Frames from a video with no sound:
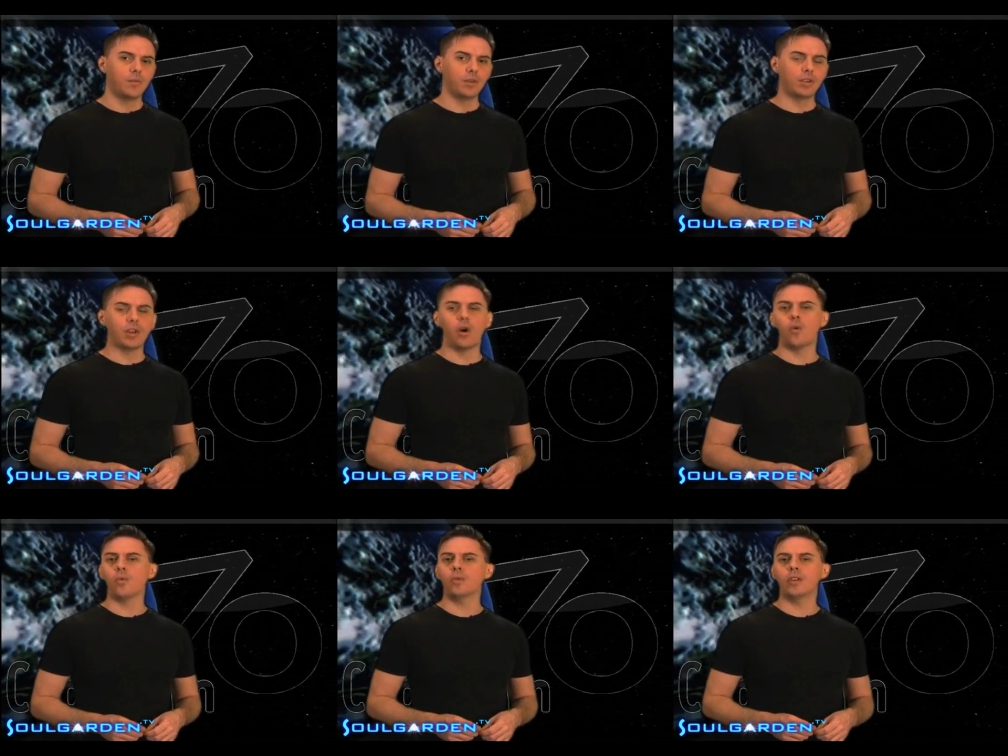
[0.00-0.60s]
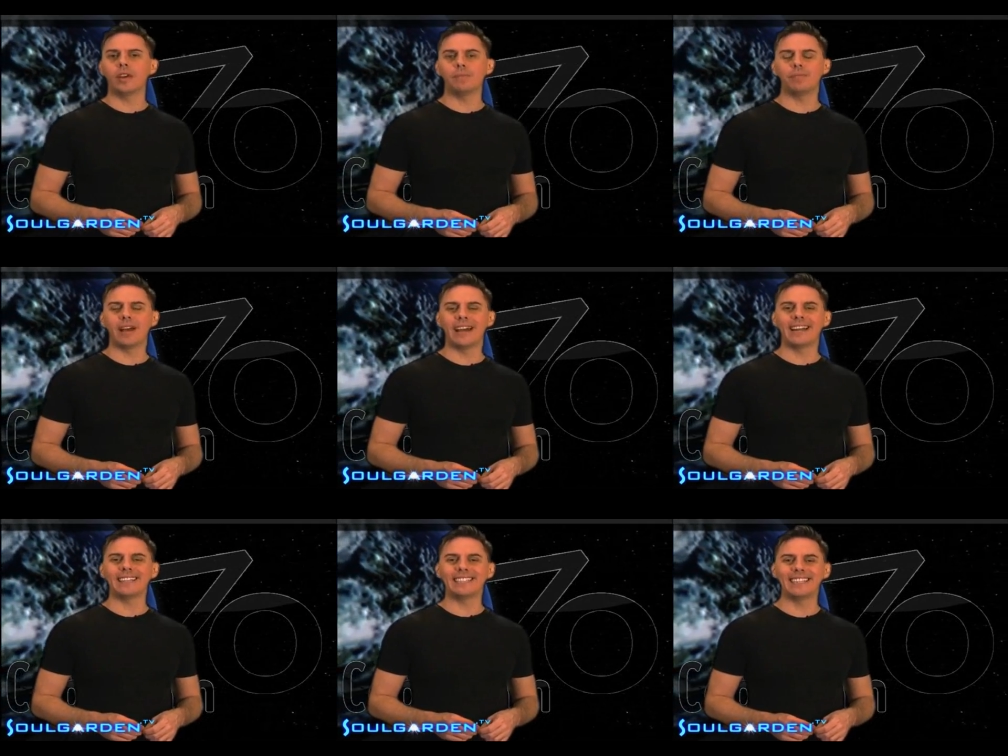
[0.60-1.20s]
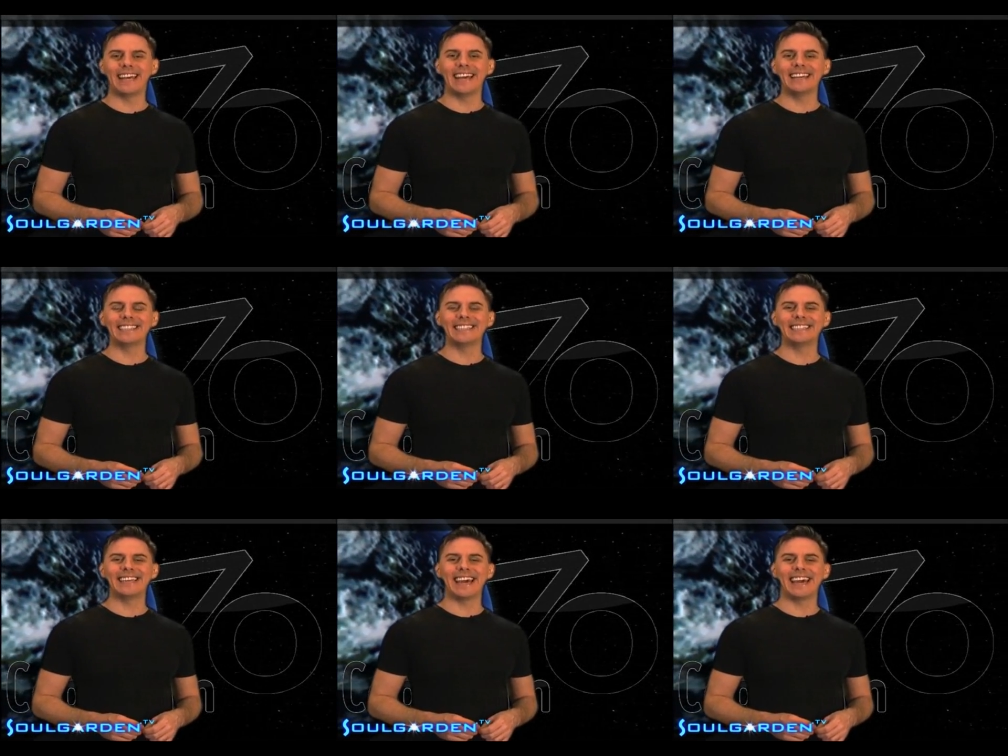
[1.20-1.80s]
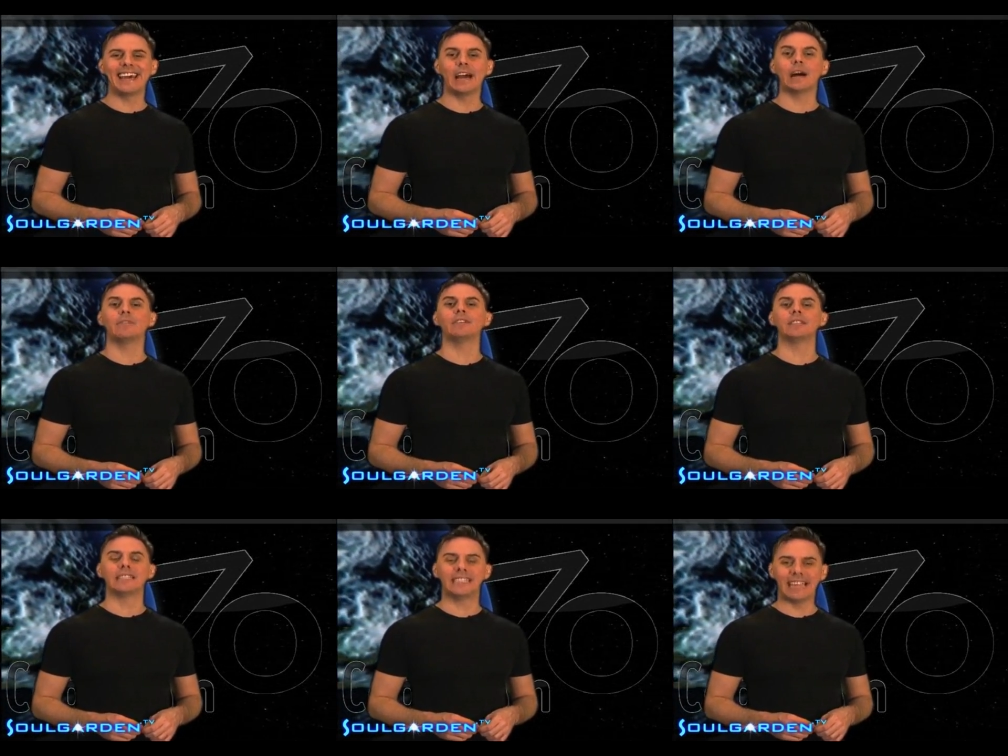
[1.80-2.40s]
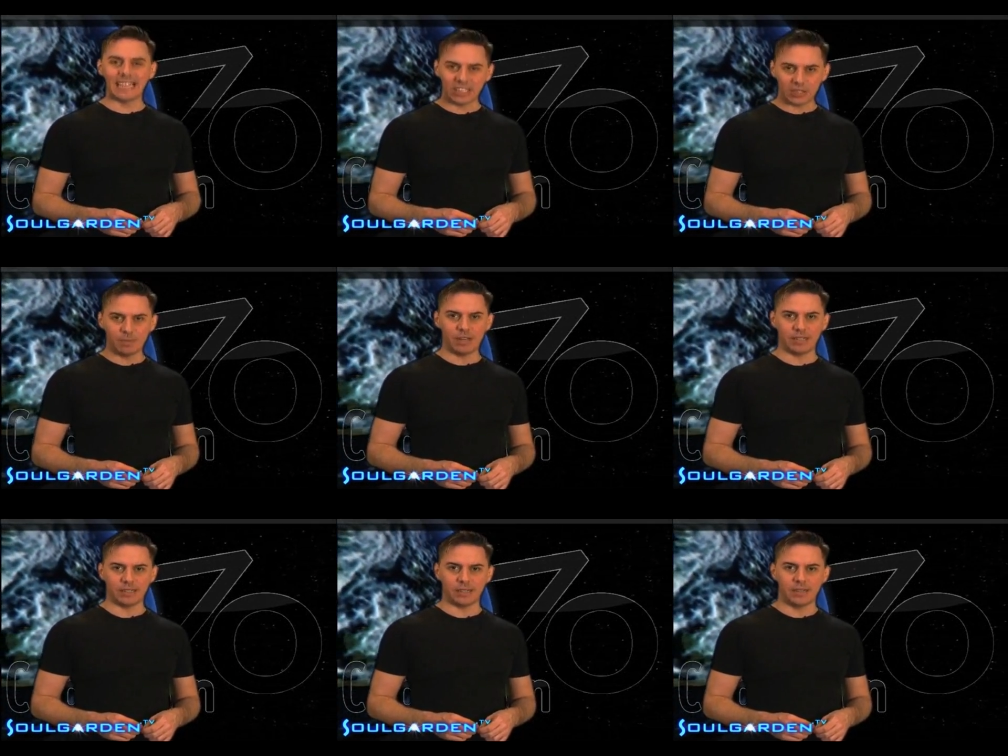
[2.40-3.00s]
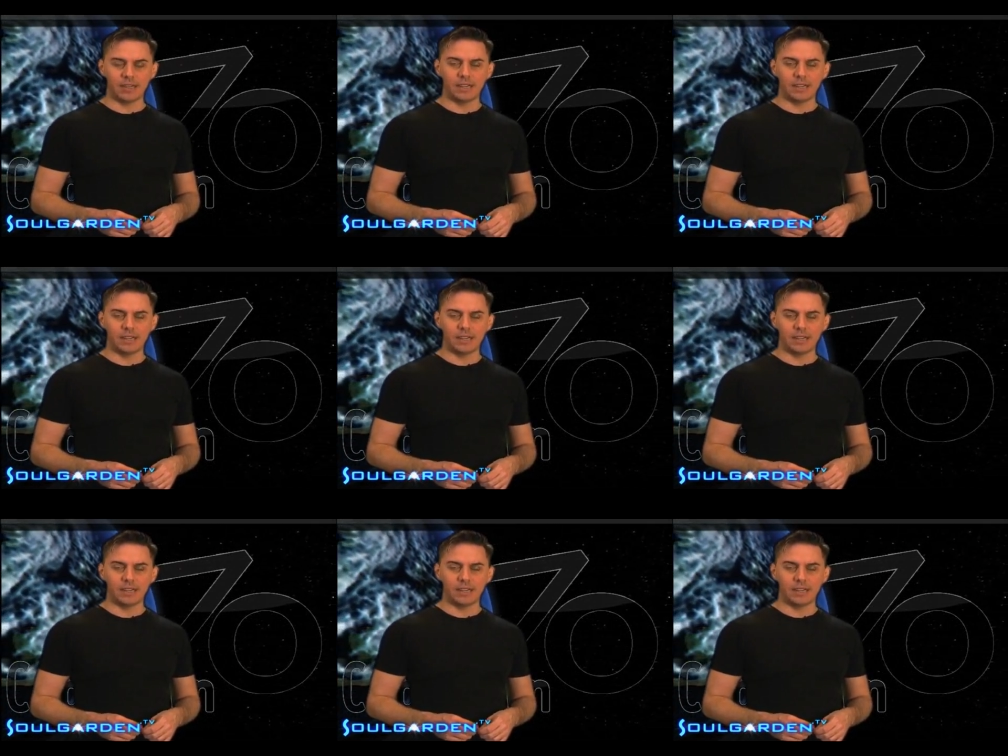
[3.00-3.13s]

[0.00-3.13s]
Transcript: With no ruling planet, today is a day of assessment.